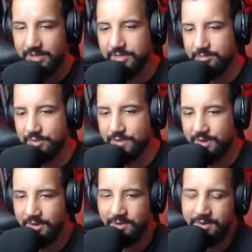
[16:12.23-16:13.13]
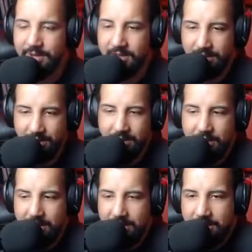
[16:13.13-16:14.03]
moving on.
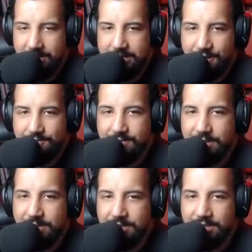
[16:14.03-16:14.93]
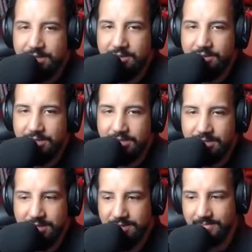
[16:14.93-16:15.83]
Now for my legendaries.
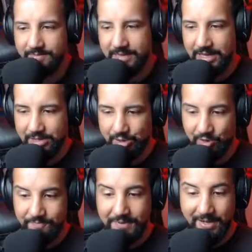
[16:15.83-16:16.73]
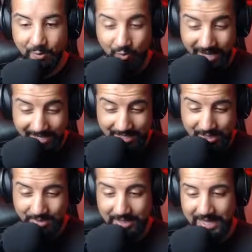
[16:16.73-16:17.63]
I'll sort by weight so
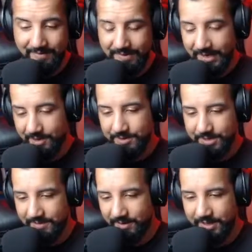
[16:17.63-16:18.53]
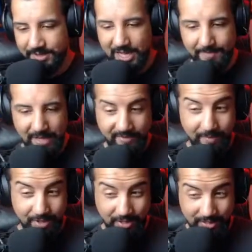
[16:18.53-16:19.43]
that everything goes to the very top. I have a
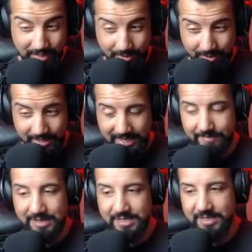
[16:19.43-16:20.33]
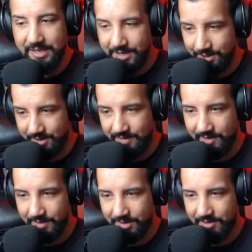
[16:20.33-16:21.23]
bunch of clothing in my stash here. I have to
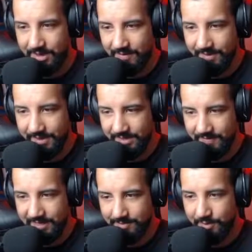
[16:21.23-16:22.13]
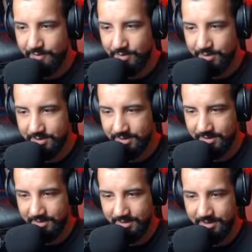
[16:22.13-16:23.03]
make sure that everything's available for sale.
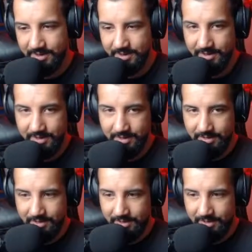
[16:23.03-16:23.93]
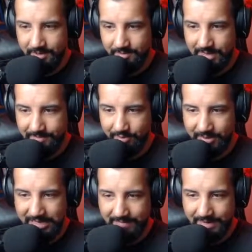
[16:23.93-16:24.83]
I'm pulling
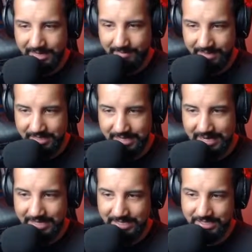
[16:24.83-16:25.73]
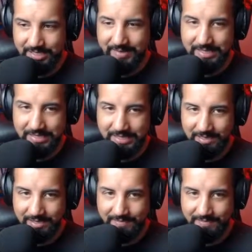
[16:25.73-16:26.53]
everything out of my stash so I can sell it.